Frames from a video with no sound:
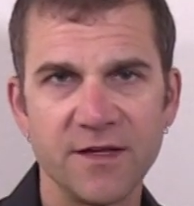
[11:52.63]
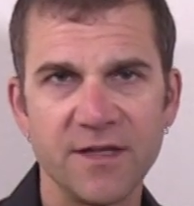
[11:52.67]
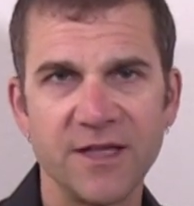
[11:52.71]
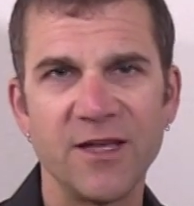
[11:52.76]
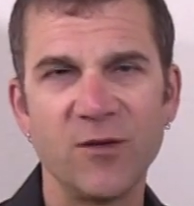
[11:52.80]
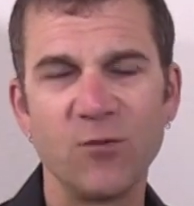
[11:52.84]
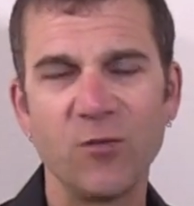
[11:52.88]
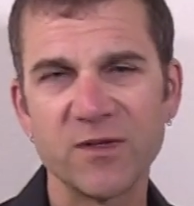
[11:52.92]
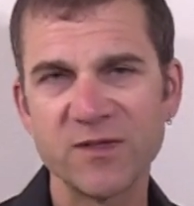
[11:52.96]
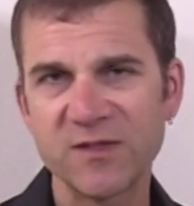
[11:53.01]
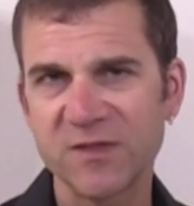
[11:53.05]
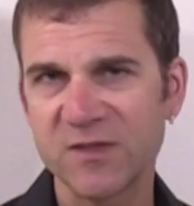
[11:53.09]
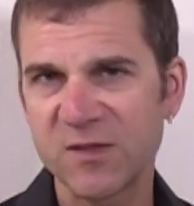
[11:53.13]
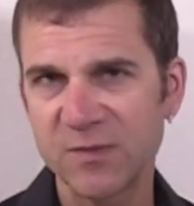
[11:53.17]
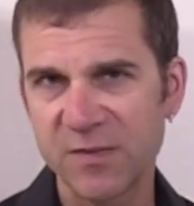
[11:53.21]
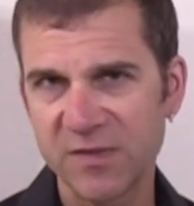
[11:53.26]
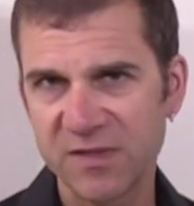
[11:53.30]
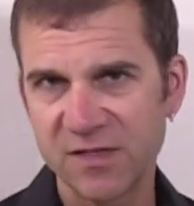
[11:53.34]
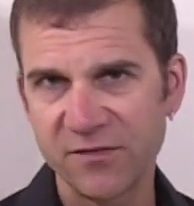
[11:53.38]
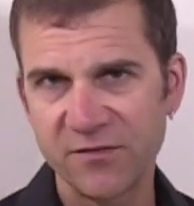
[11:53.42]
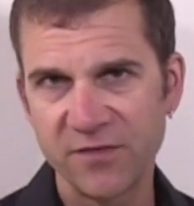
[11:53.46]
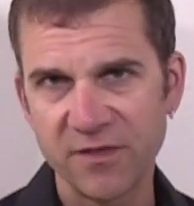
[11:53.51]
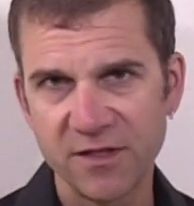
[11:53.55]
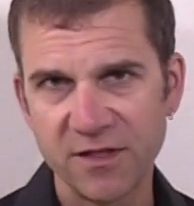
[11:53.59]
it wasn't
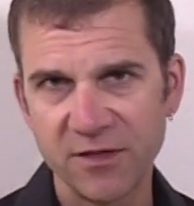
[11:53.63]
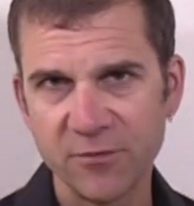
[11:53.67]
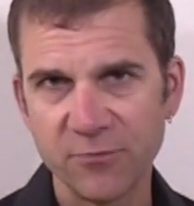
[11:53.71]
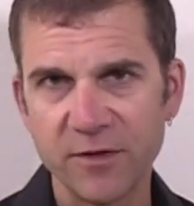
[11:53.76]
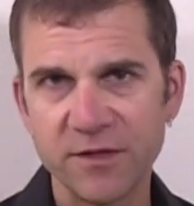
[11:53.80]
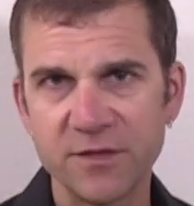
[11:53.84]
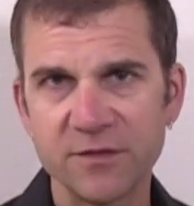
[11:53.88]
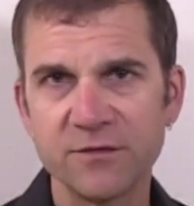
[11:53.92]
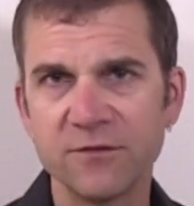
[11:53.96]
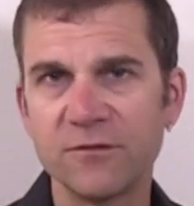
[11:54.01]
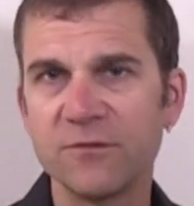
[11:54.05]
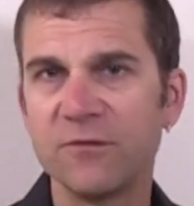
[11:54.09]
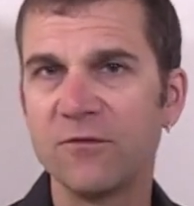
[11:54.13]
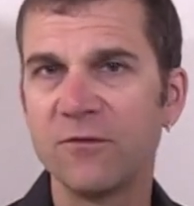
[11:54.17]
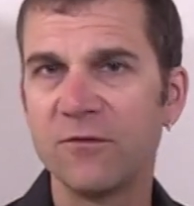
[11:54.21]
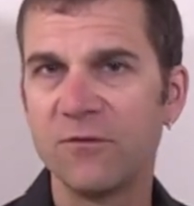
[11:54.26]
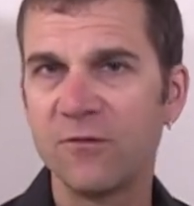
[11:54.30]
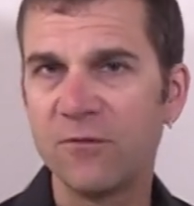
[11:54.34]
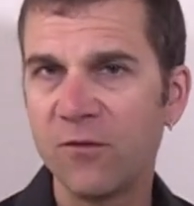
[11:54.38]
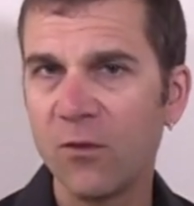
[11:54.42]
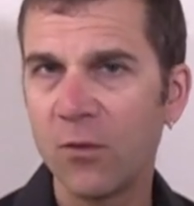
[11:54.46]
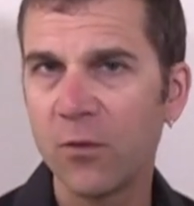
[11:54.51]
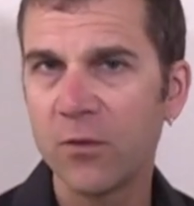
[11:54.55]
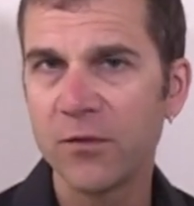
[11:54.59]
specifically written
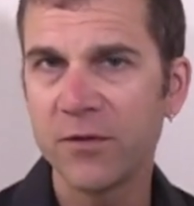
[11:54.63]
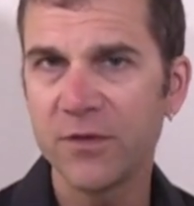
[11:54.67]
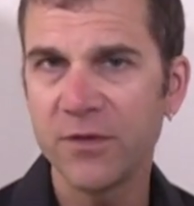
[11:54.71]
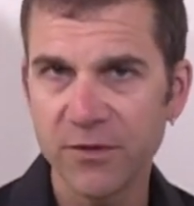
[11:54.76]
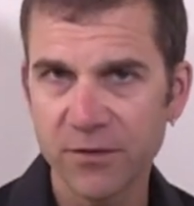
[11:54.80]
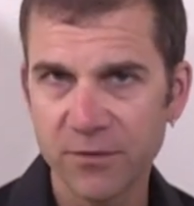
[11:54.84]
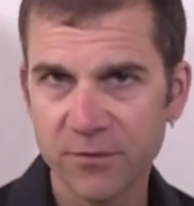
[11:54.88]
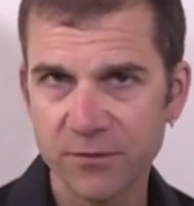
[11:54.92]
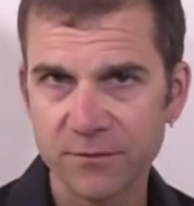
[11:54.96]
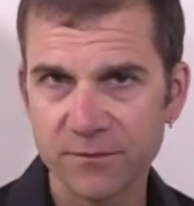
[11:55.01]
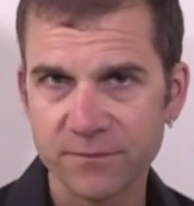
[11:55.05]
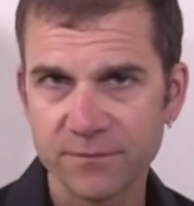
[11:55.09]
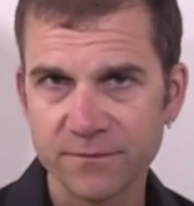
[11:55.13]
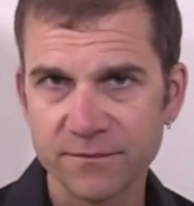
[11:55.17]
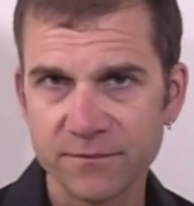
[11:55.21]
for you.